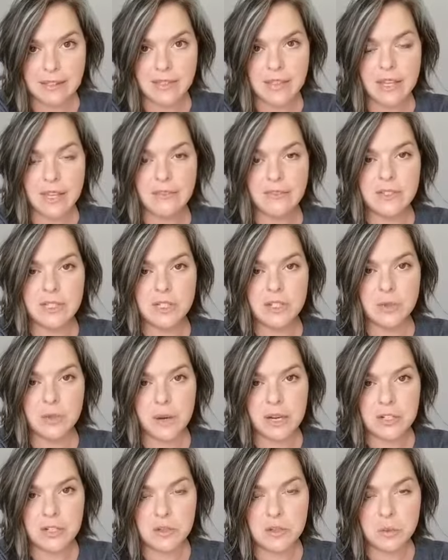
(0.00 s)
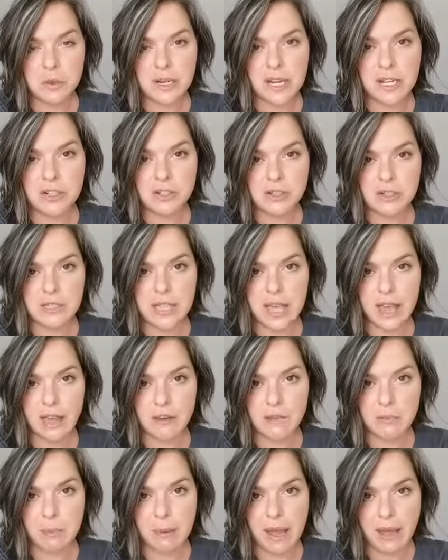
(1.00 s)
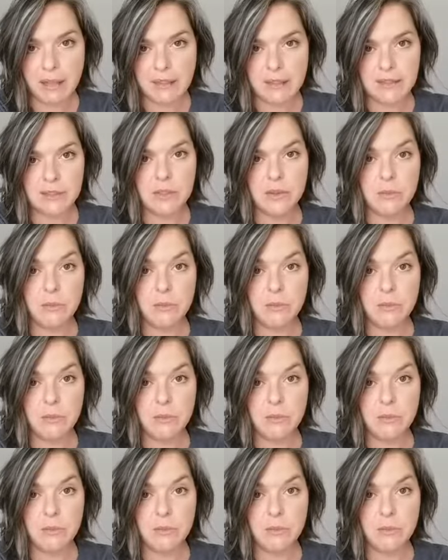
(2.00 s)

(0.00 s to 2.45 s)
Think of situations where nature is out of balance.